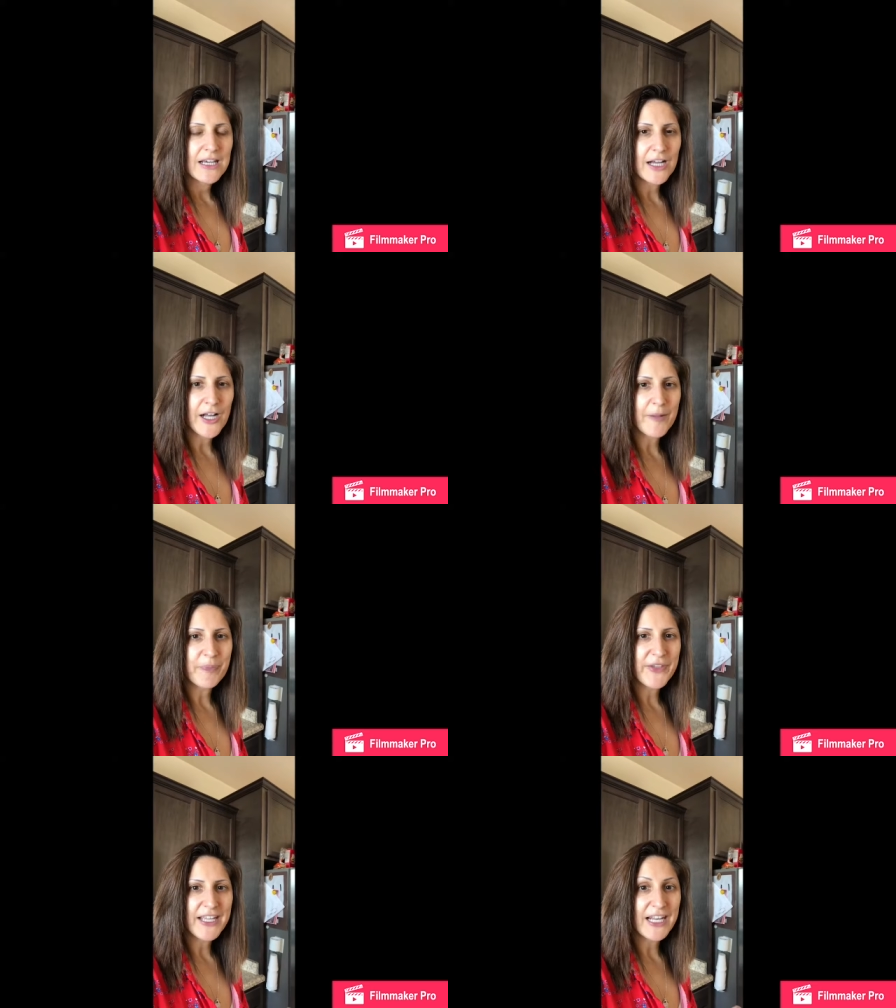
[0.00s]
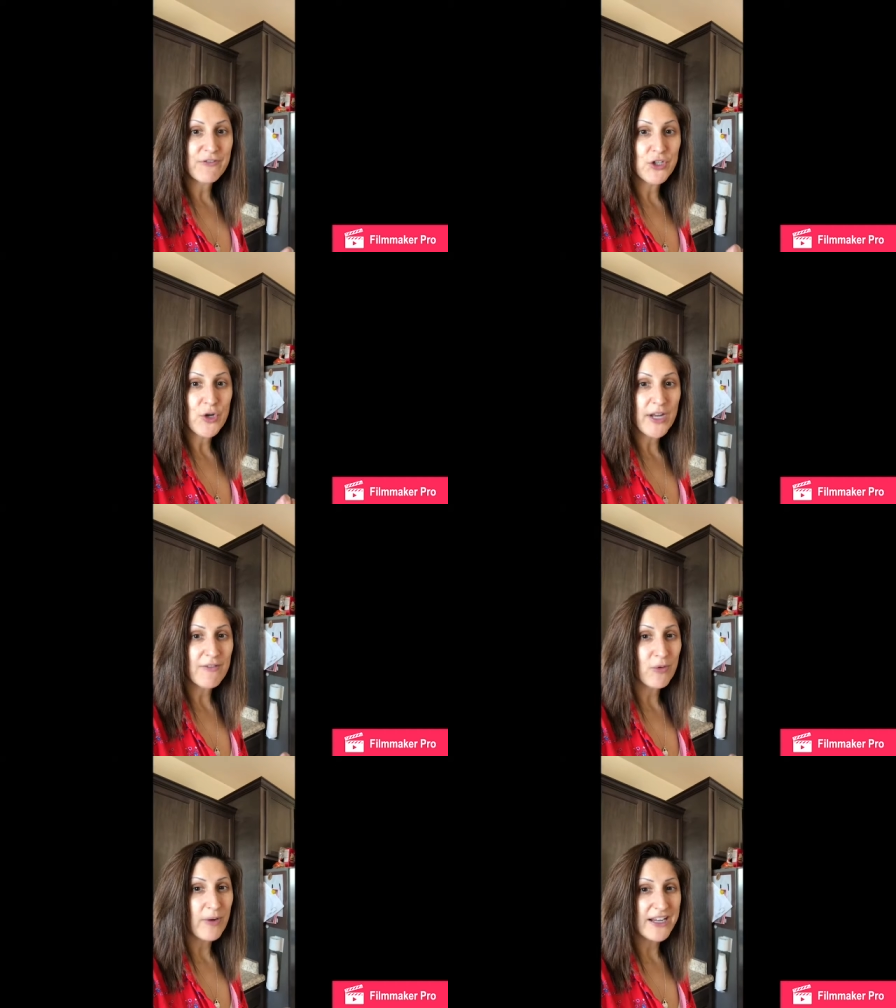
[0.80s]
Um, and if you don't
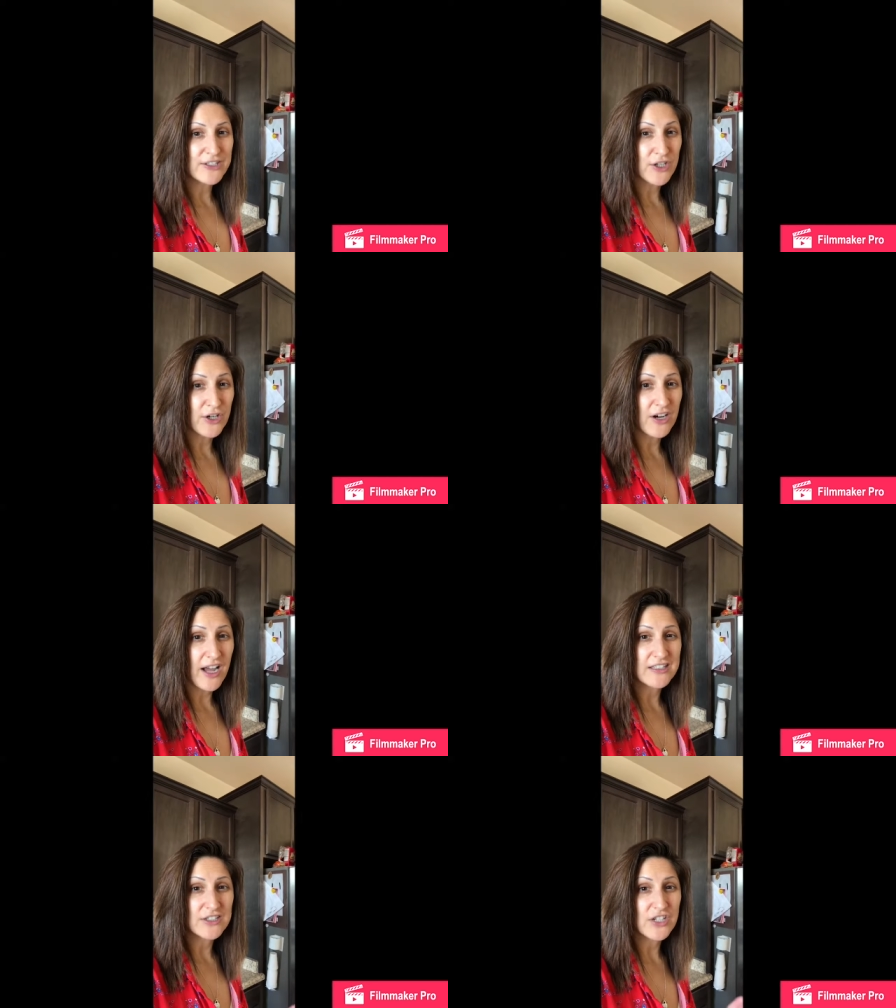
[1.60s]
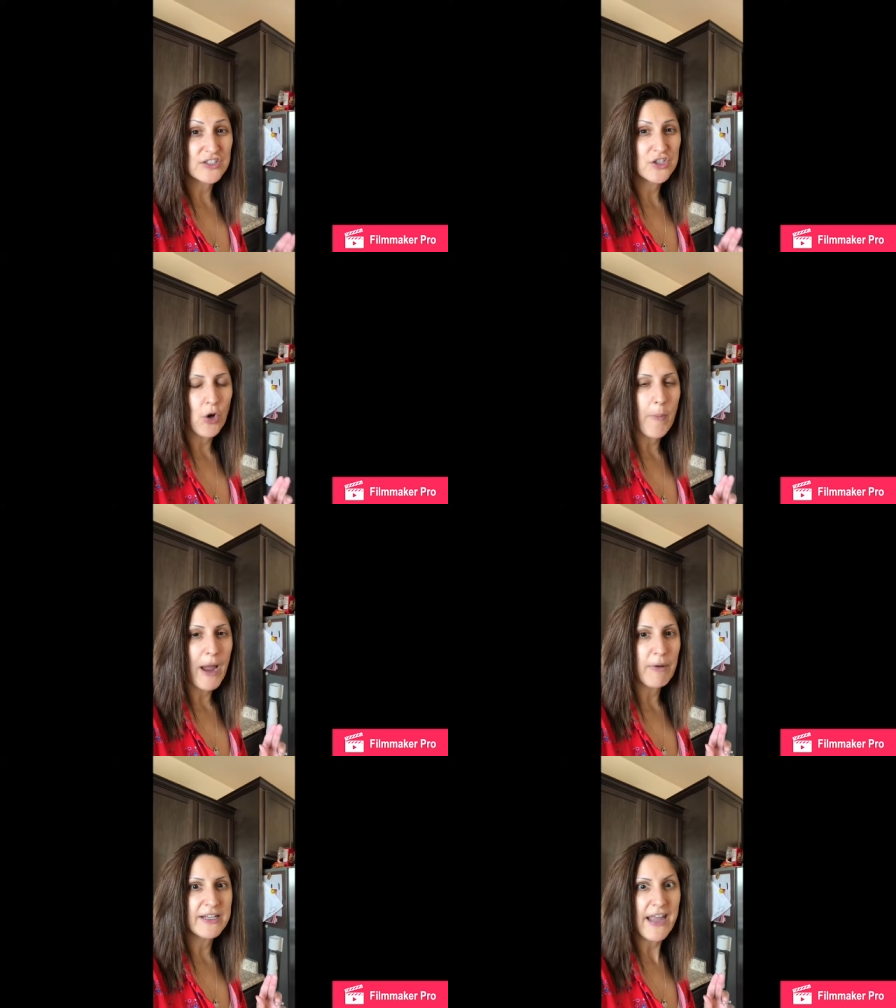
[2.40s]
have a rice cooker, I suggest go
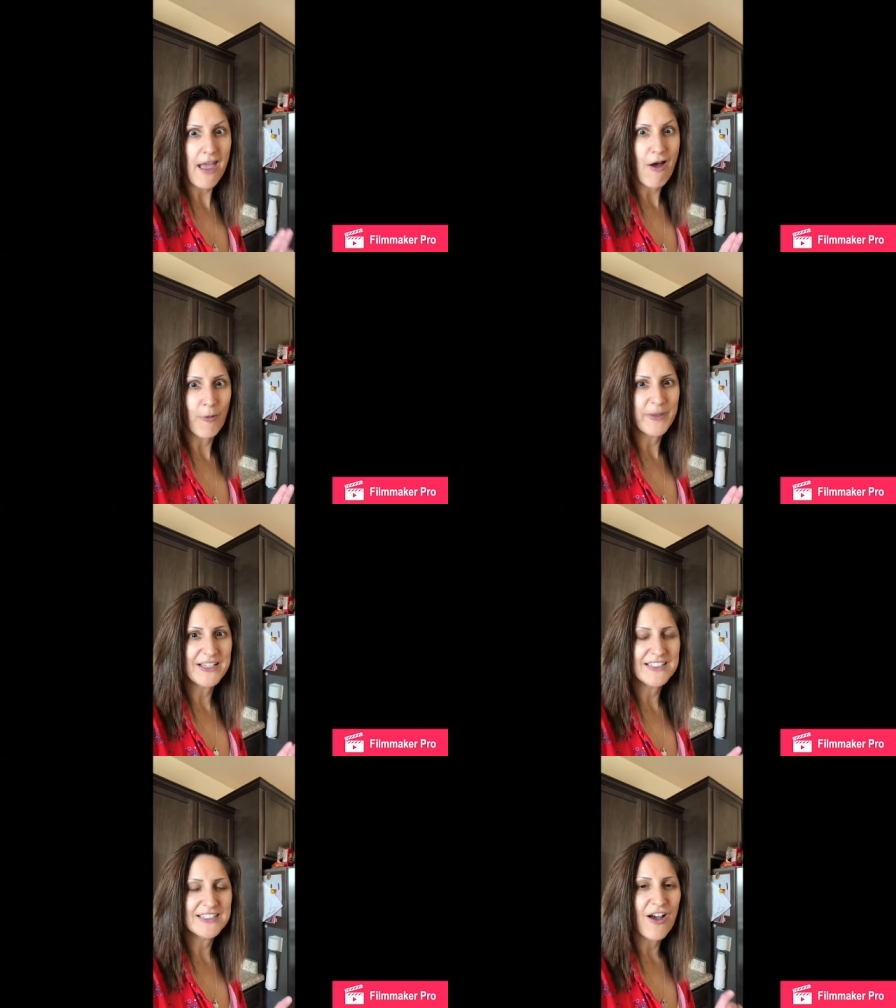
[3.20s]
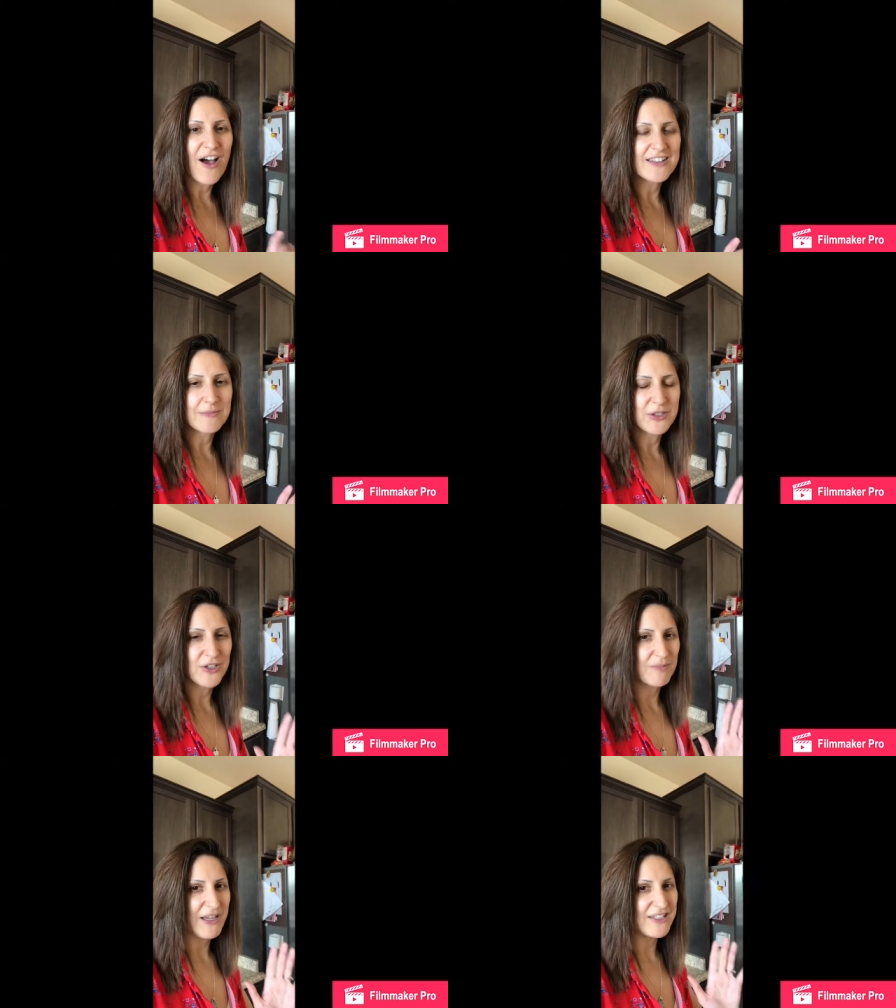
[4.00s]
buy one now because it's awesome and
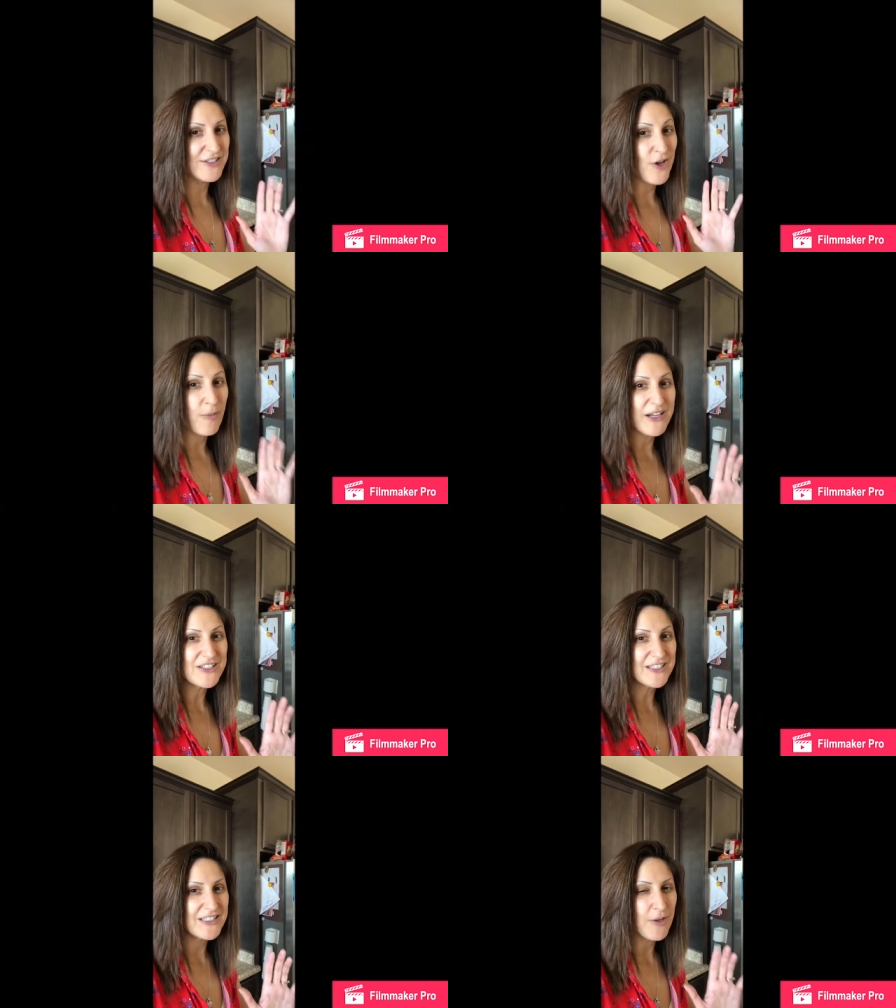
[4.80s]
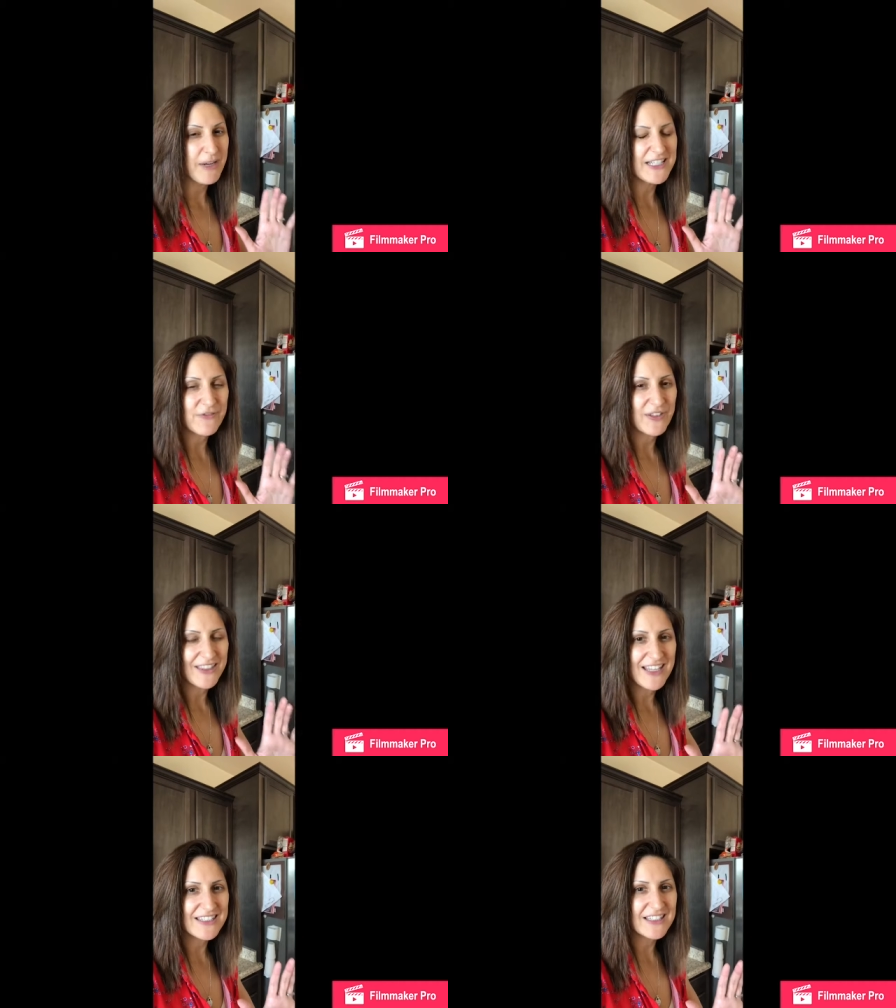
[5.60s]
you can make so much, so many
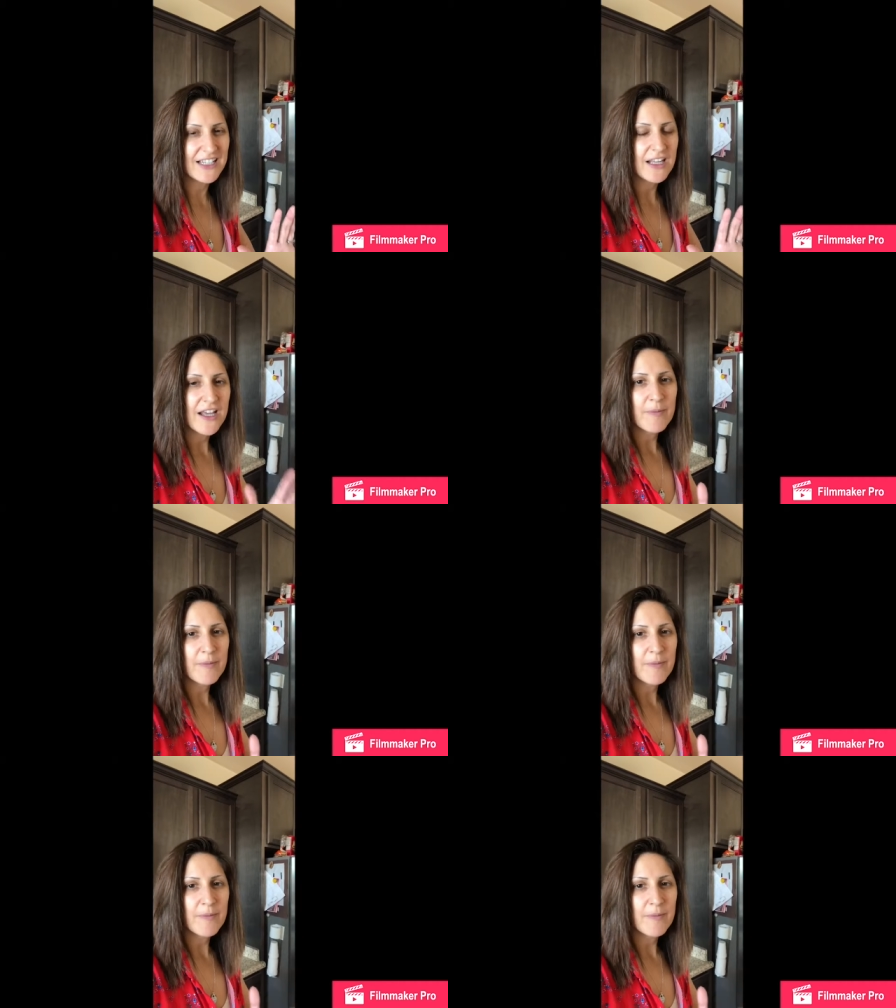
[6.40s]
different things in it.